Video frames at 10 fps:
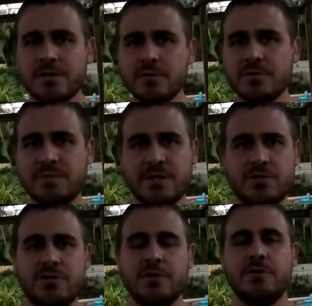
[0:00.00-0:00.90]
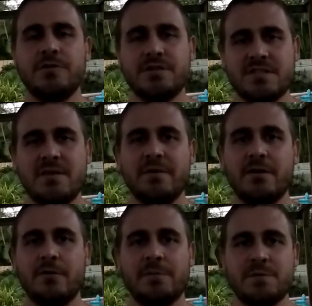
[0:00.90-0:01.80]
to do is make sure that you're doing the same
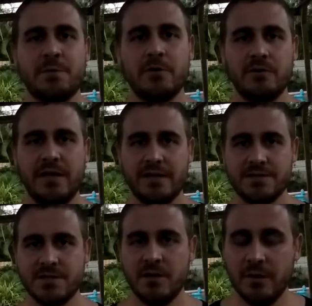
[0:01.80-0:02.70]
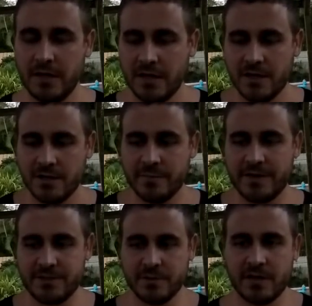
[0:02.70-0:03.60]
amount of reps per leg. So you
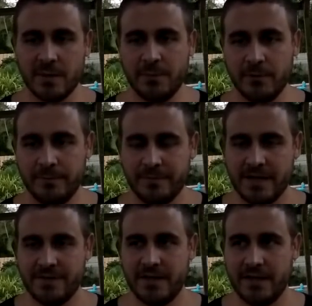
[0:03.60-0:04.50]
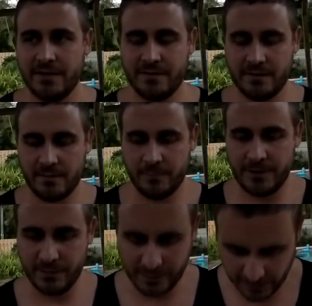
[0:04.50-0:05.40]
might do a couple, and then
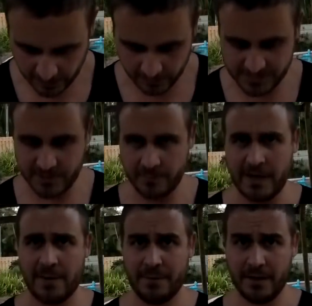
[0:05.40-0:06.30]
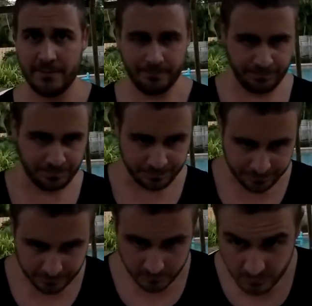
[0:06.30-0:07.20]
when you go to pop up,
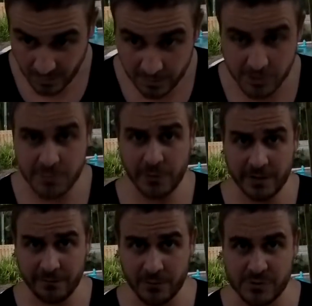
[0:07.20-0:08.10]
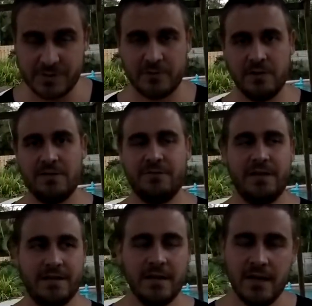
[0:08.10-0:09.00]
you're sprinting first with your left
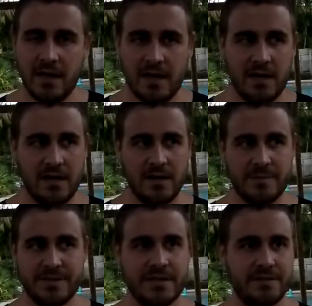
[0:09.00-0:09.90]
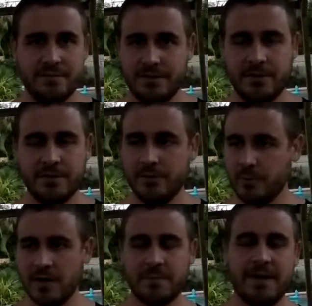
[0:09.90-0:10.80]
leg. And then, you'll
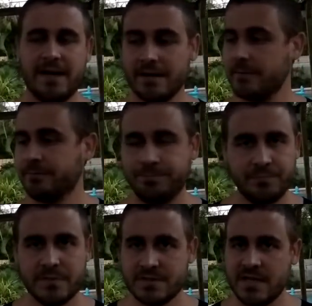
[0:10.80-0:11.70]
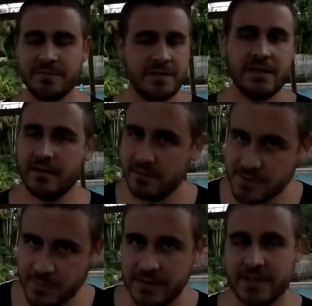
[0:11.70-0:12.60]
walk back, same thing,
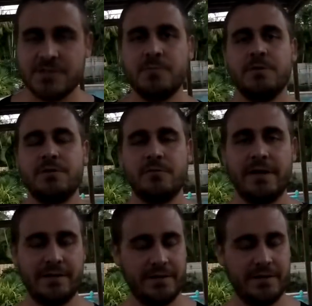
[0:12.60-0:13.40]
sprint next with your right